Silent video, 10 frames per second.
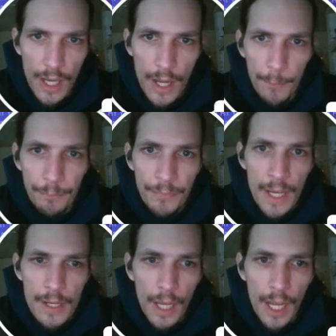
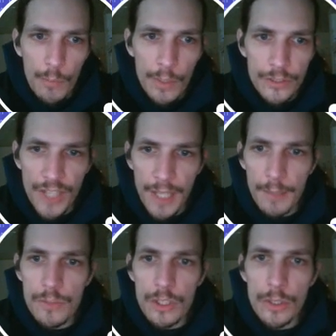I will
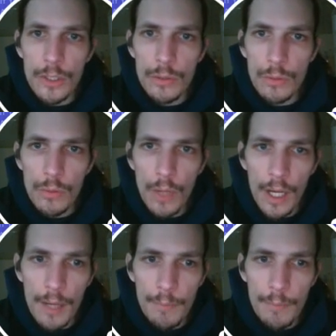send them to you,